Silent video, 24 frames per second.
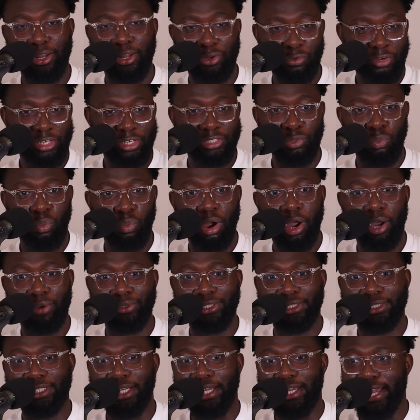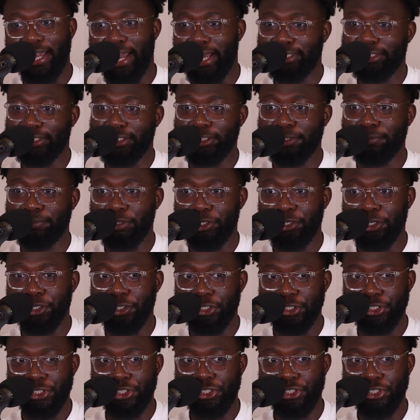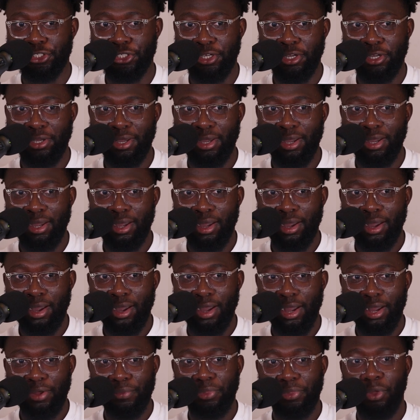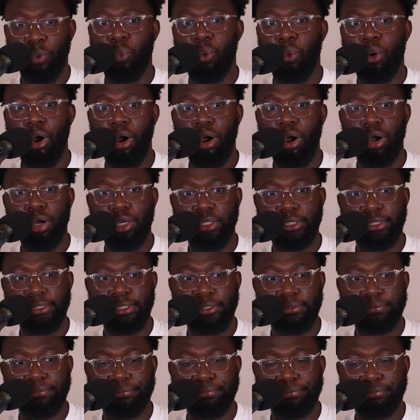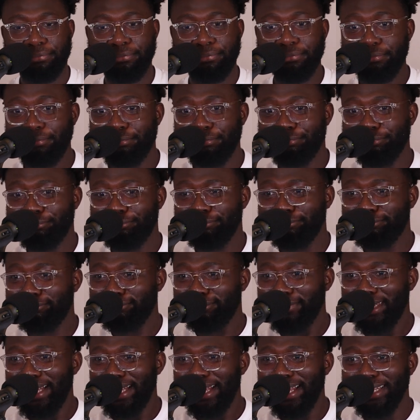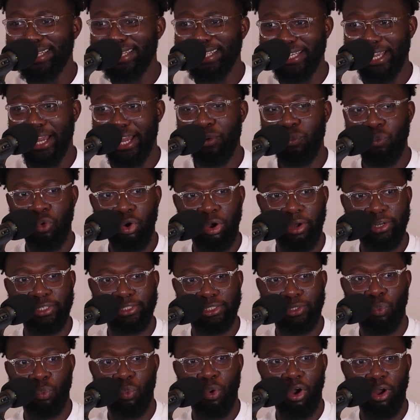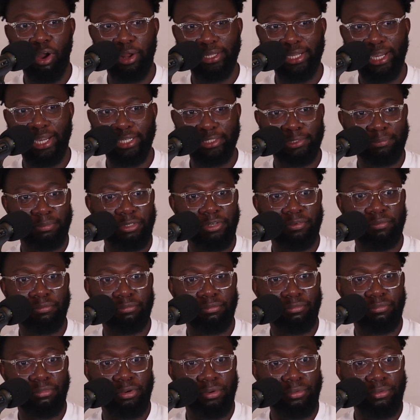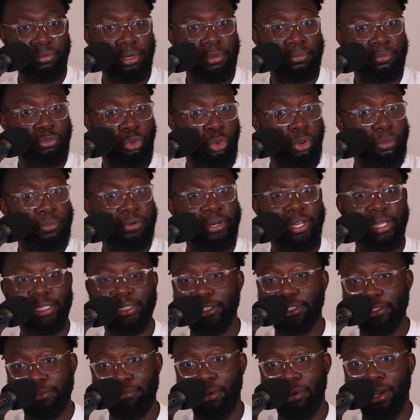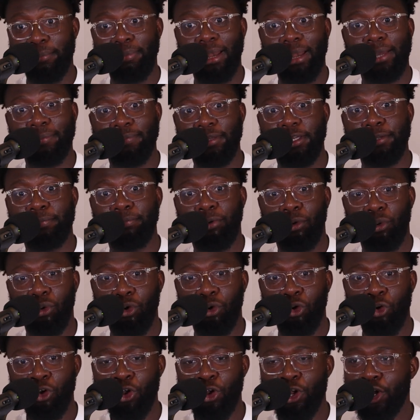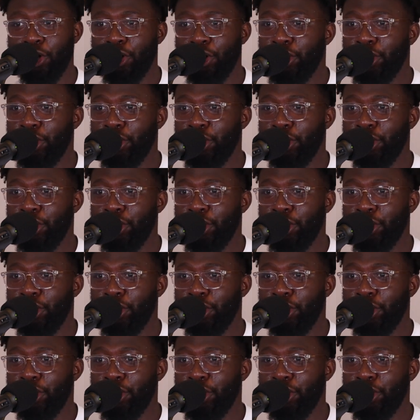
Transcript: And the reason why I would say yes is because the word, the N word, is a word that has been appropriated by black people